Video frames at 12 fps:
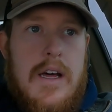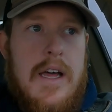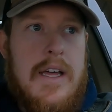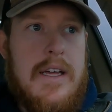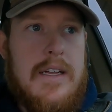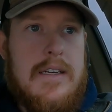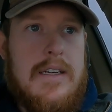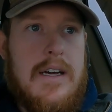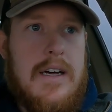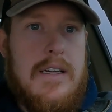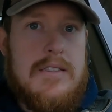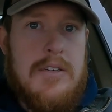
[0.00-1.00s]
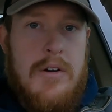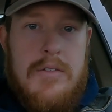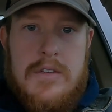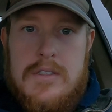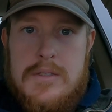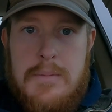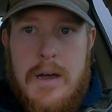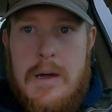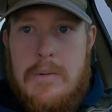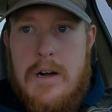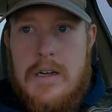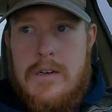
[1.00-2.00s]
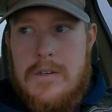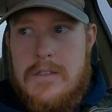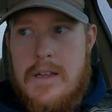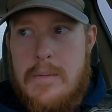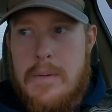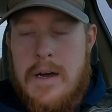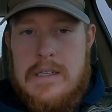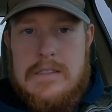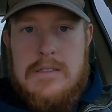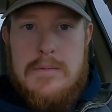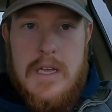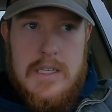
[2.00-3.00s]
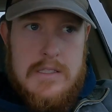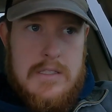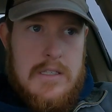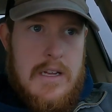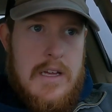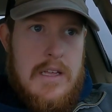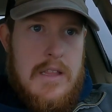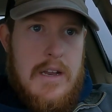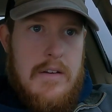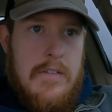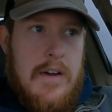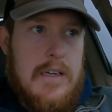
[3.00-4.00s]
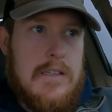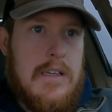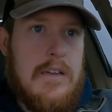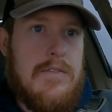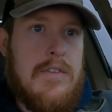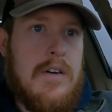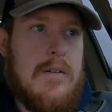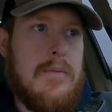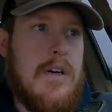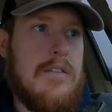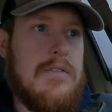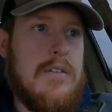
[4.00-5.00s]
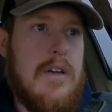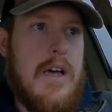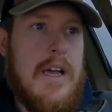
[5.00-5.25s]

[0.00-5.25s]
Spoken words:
And it's over in the spot where I caught that possum yesterday that I forgot to get film of.